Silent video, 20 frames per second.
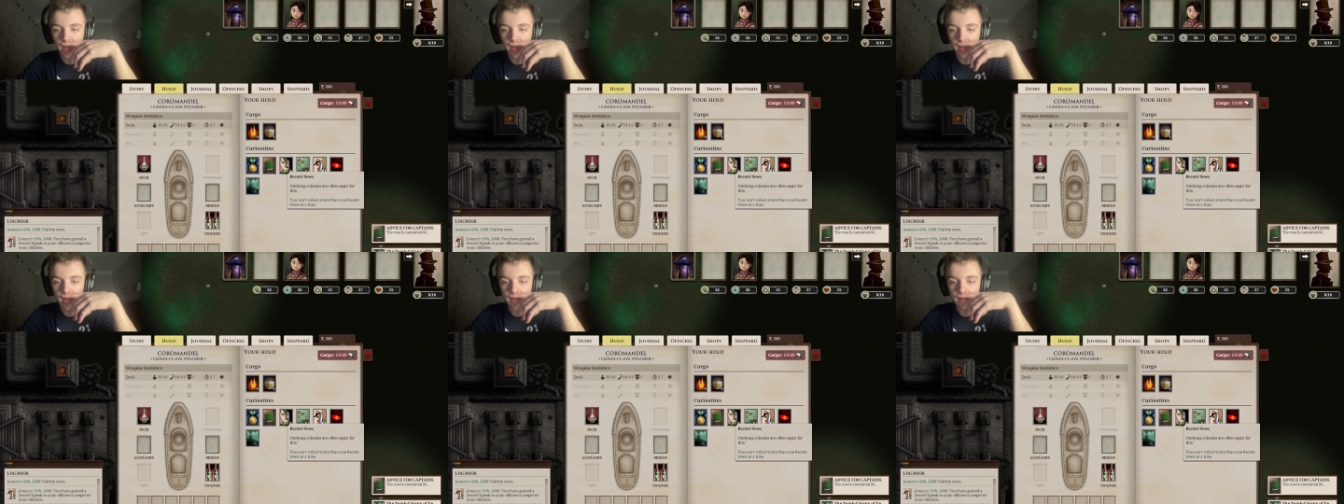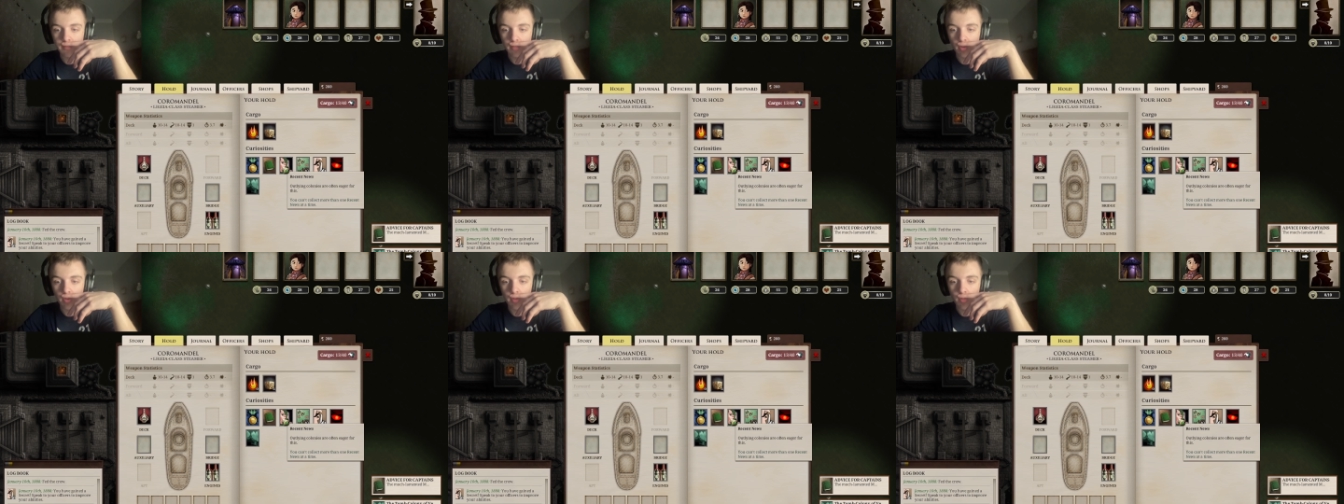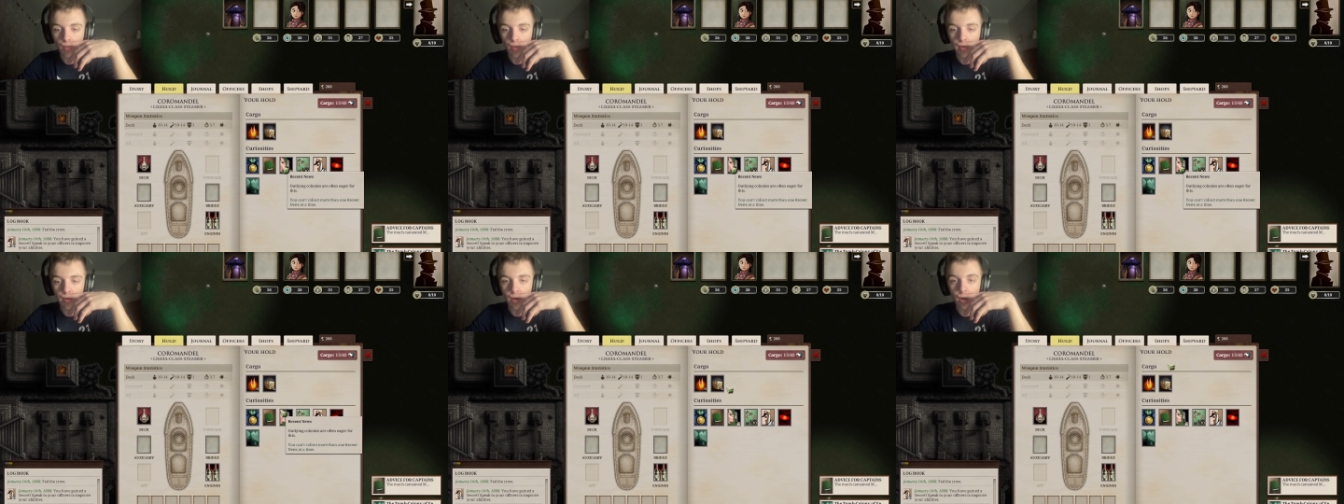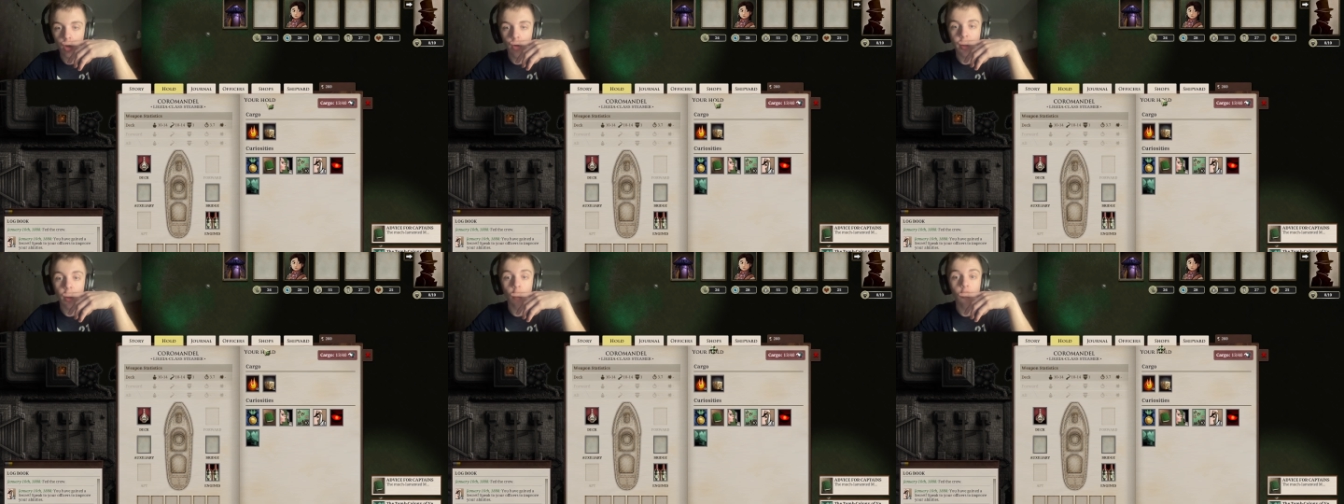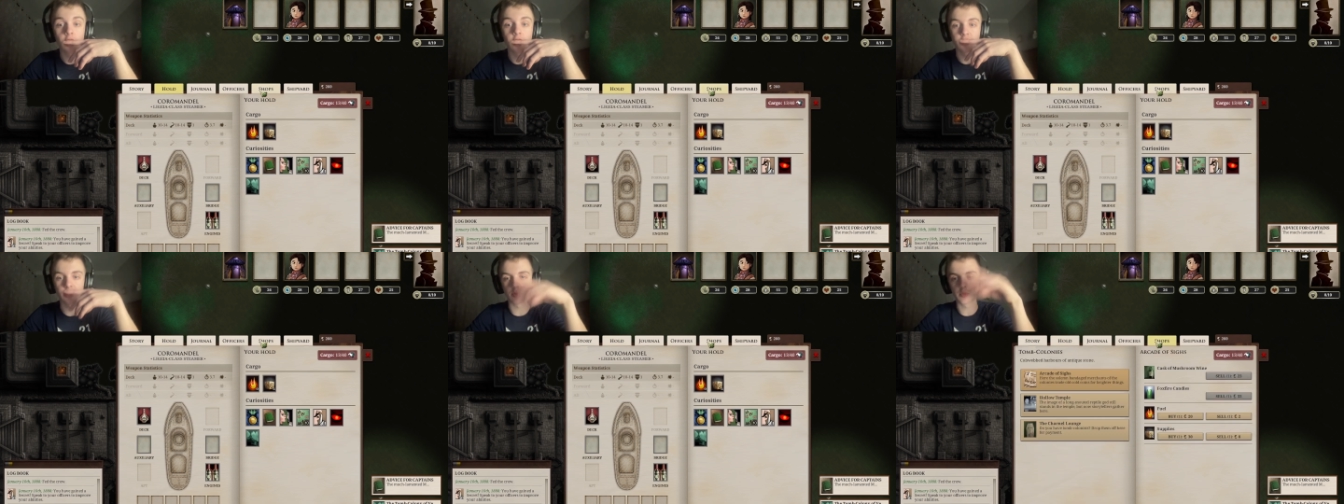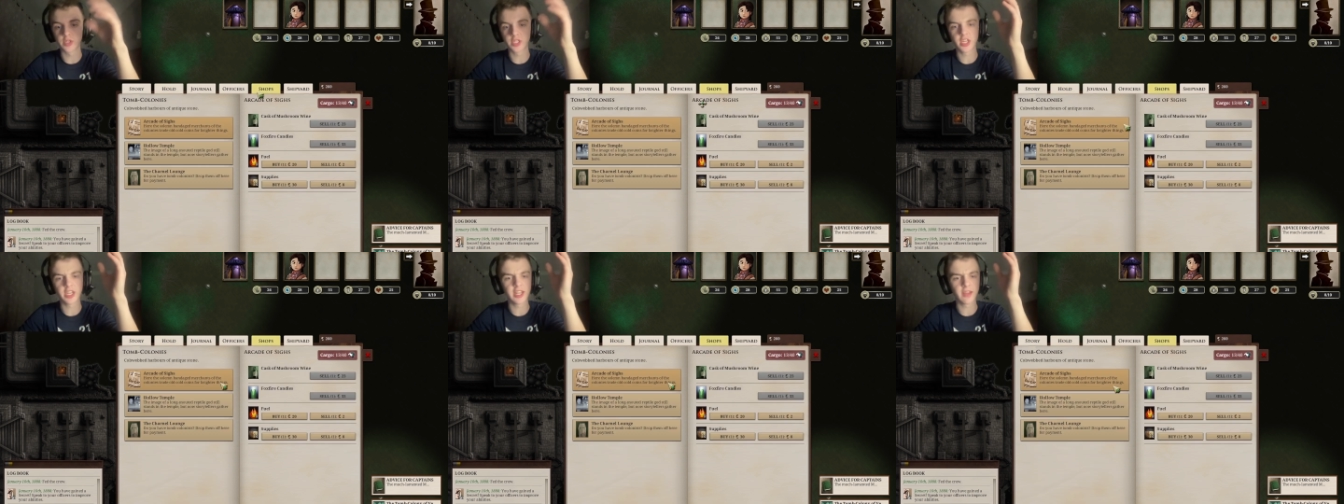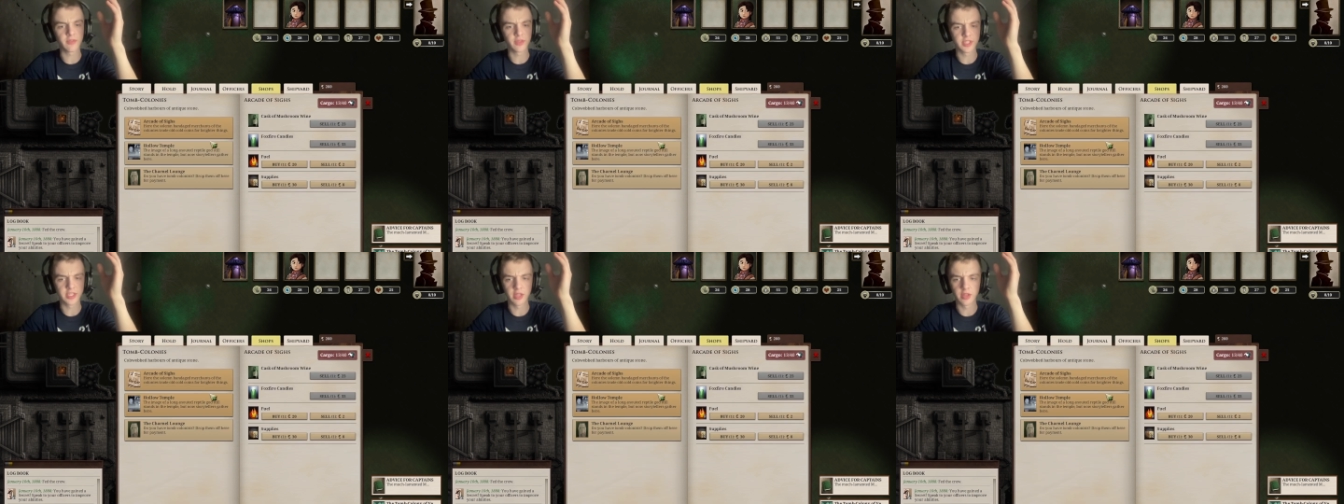can't have more than one... Okay, okay, so we should
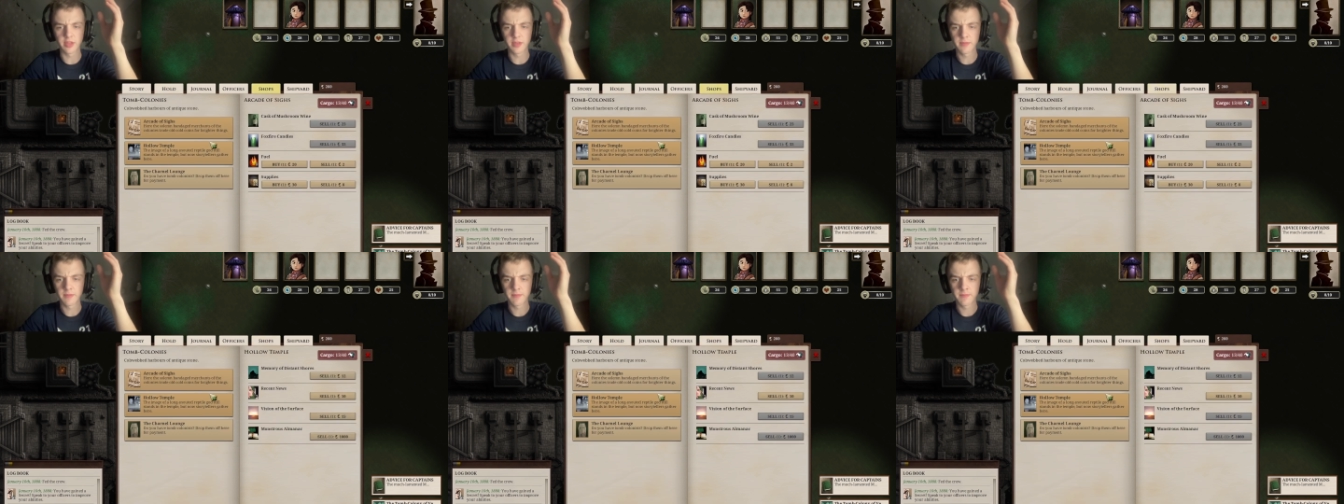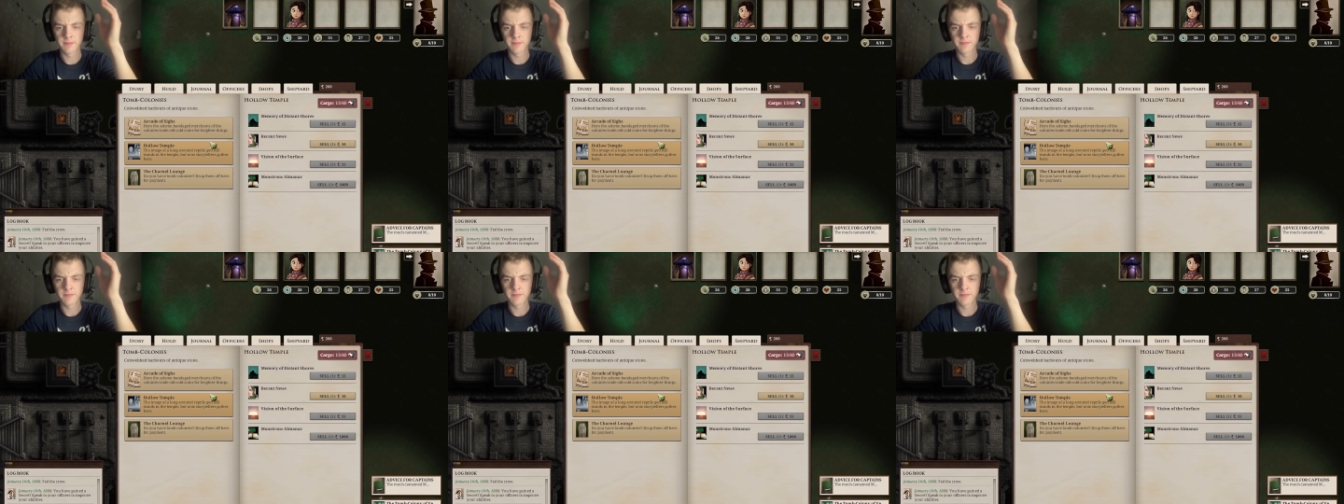definitely sell it.